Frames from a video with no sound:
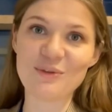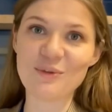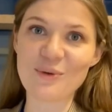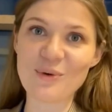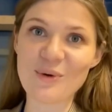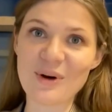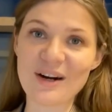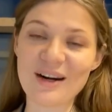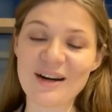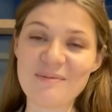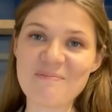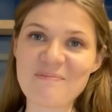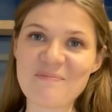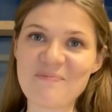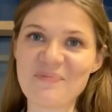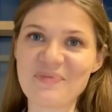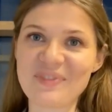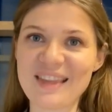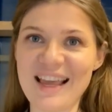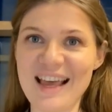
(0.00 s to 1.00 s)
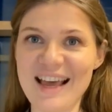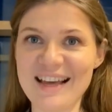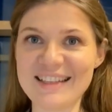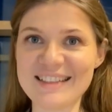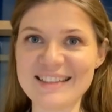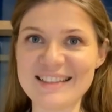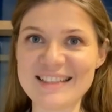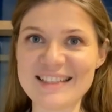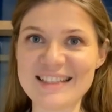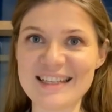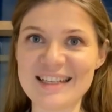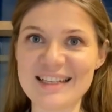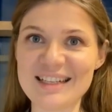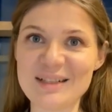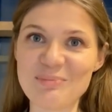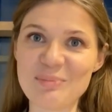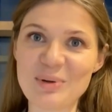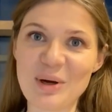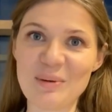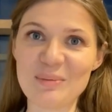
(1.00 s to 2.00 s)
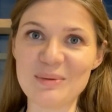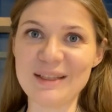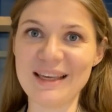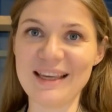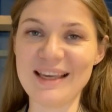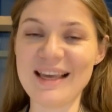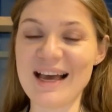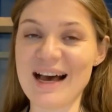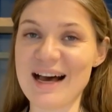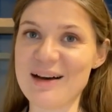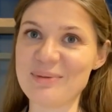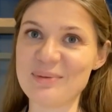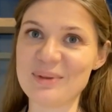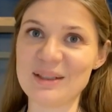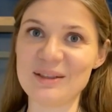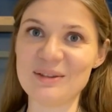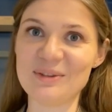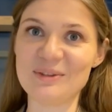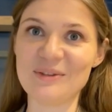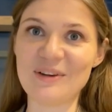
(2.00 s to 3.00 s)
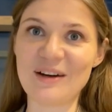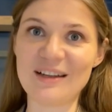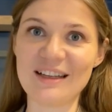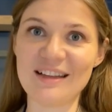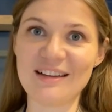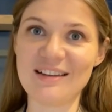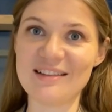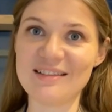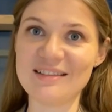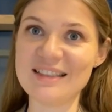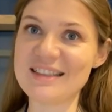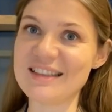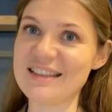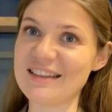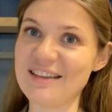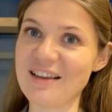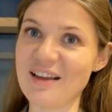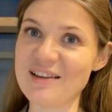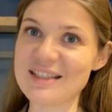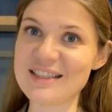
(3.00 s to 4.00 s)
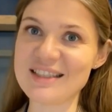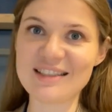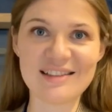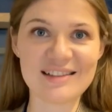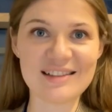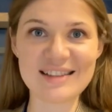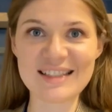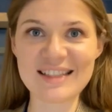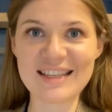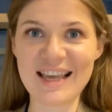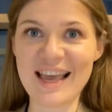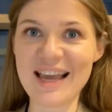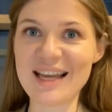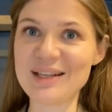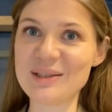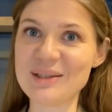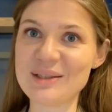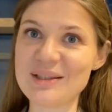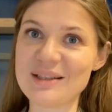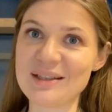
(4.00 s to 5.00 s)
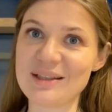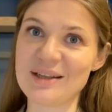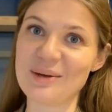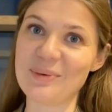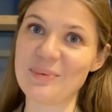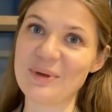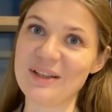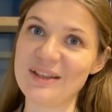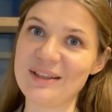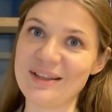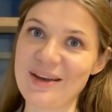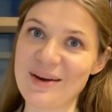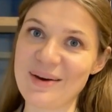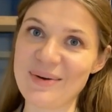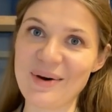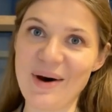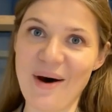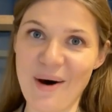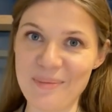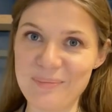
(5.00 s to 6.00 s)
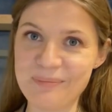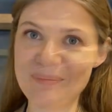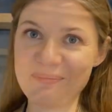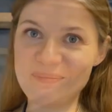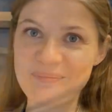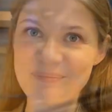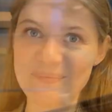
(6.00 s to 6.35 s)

4:30, and probably I will finalize the last task and I will go home.